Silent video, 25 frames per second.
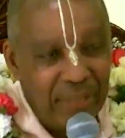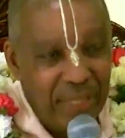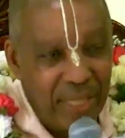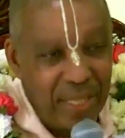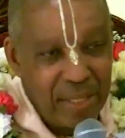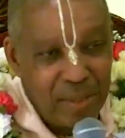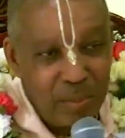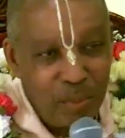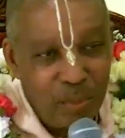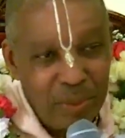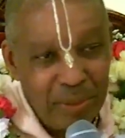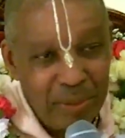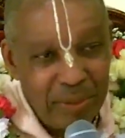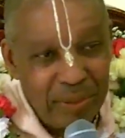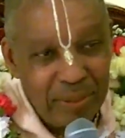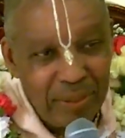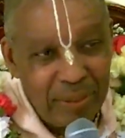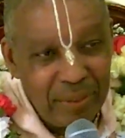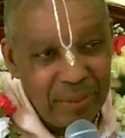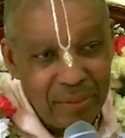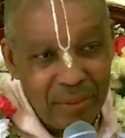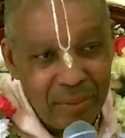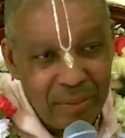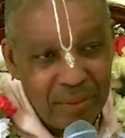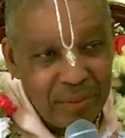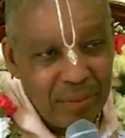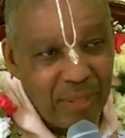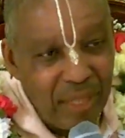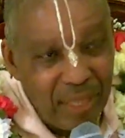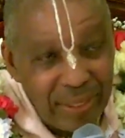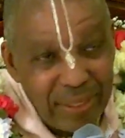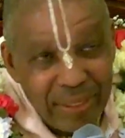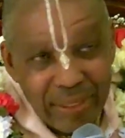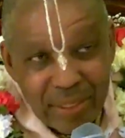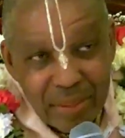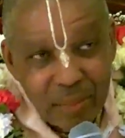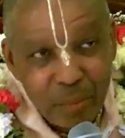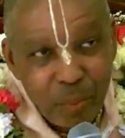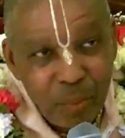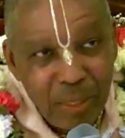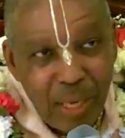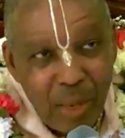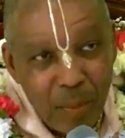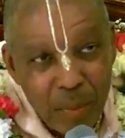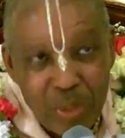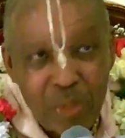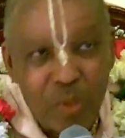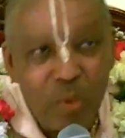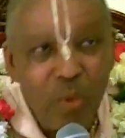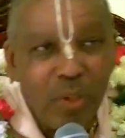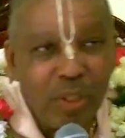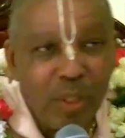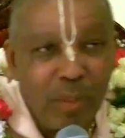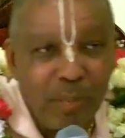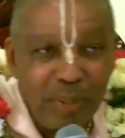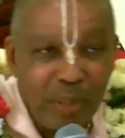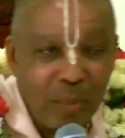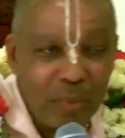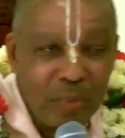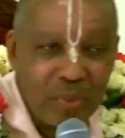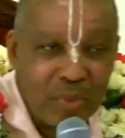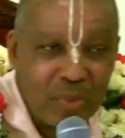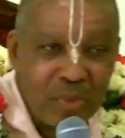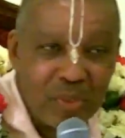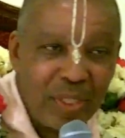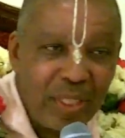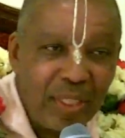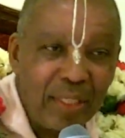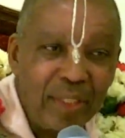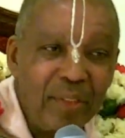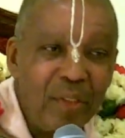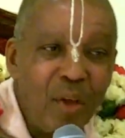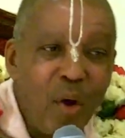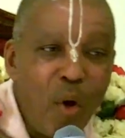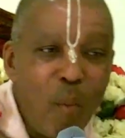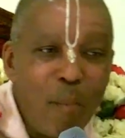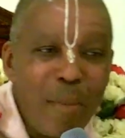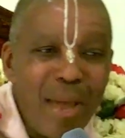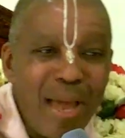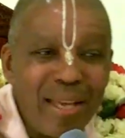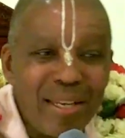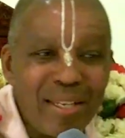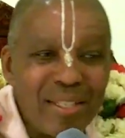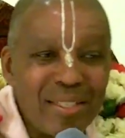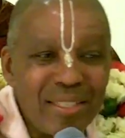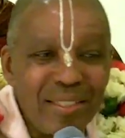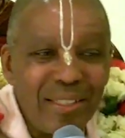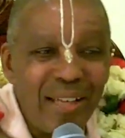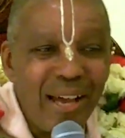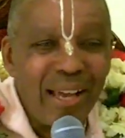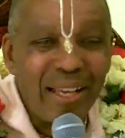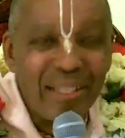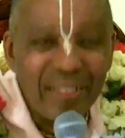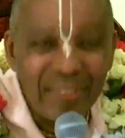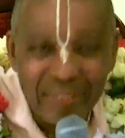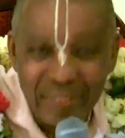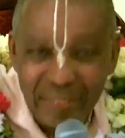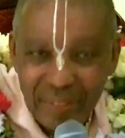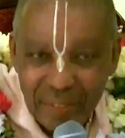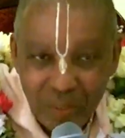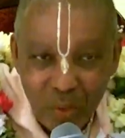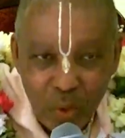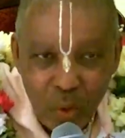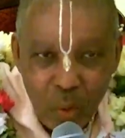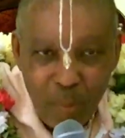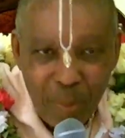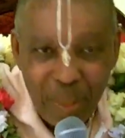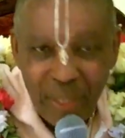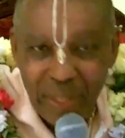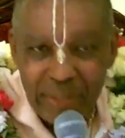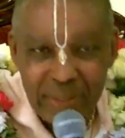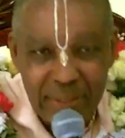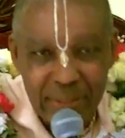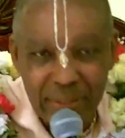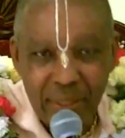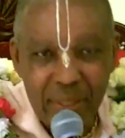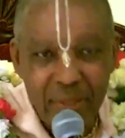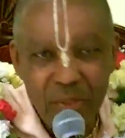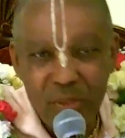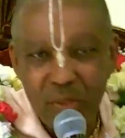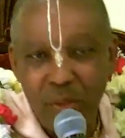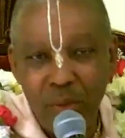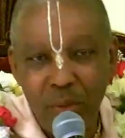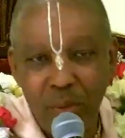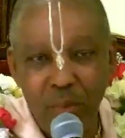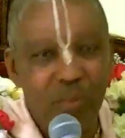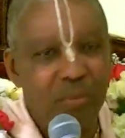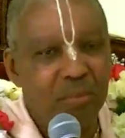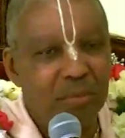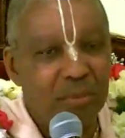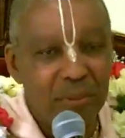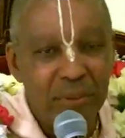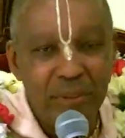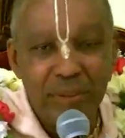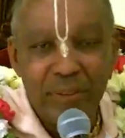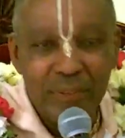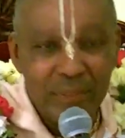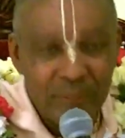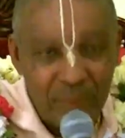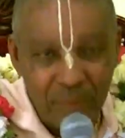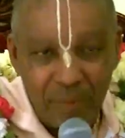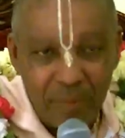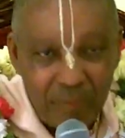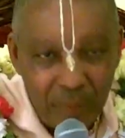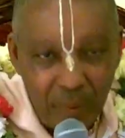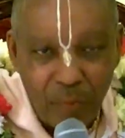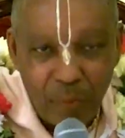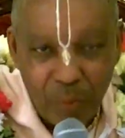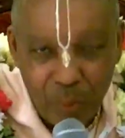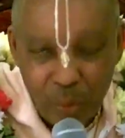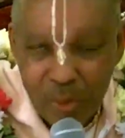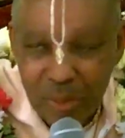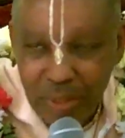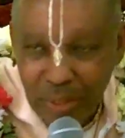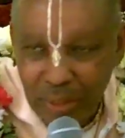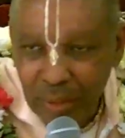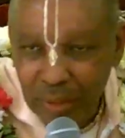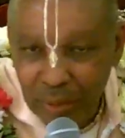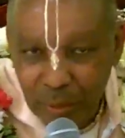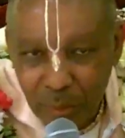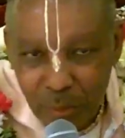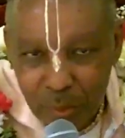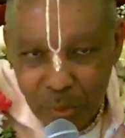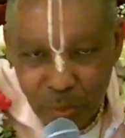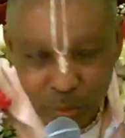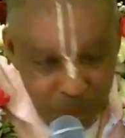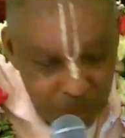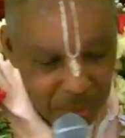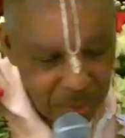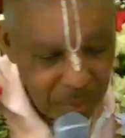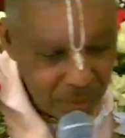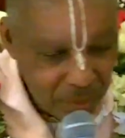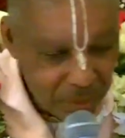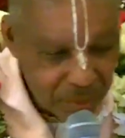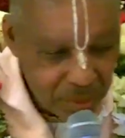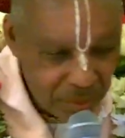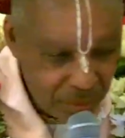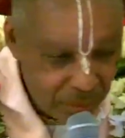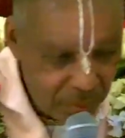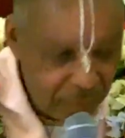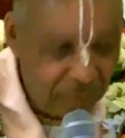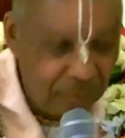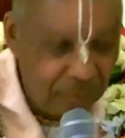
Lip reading: As we, at least when I was growing up, there was a saying, no man is an island, no man stands alone. Of course, that includes women also.